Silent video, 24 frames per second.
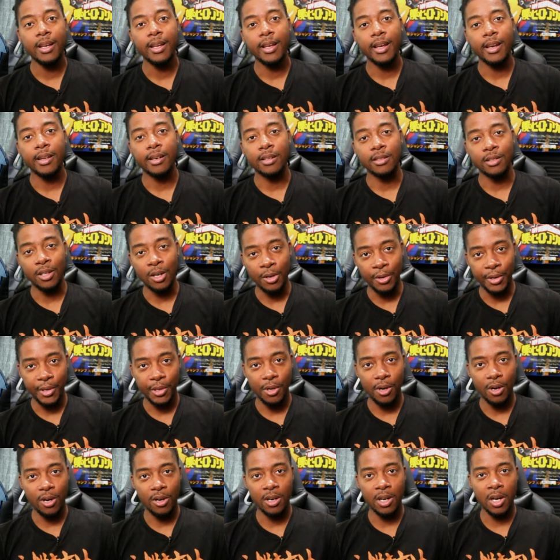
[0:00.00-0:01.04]
And the longer you
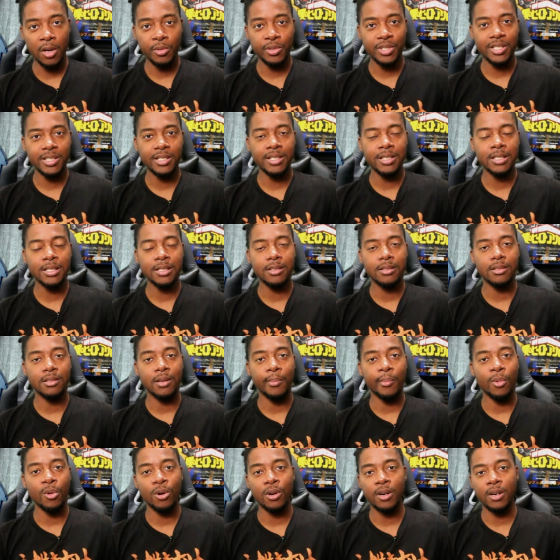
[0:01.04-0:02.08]
hold on to it, the
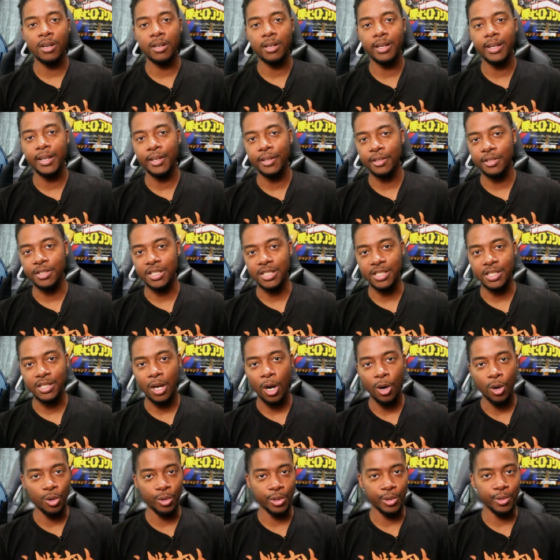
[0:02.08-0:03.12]
more it'll just
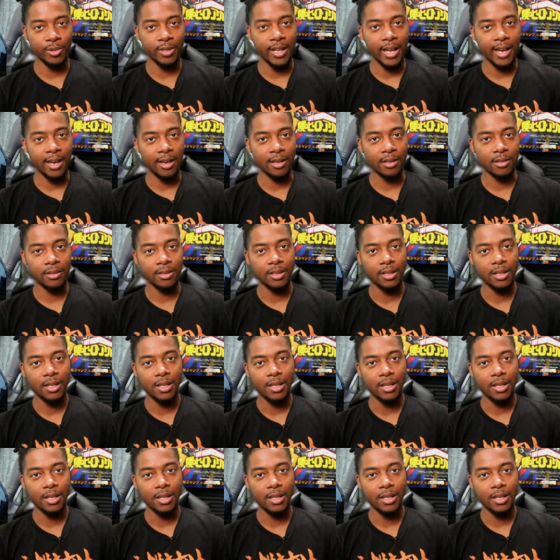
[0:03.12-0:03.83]
hold you down.